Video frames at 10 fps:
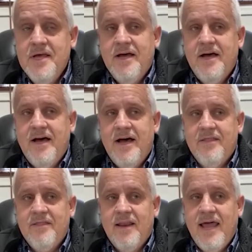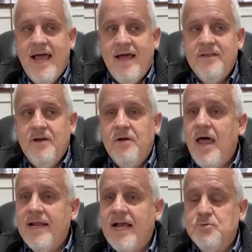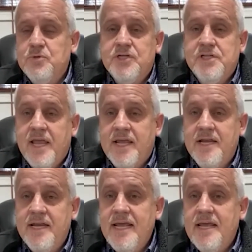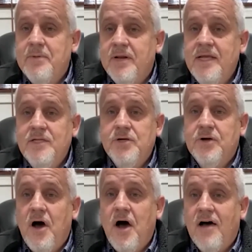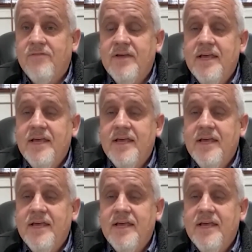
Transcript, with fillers: uh, the last, you know, a lot of guys would just take a knee, but he took off,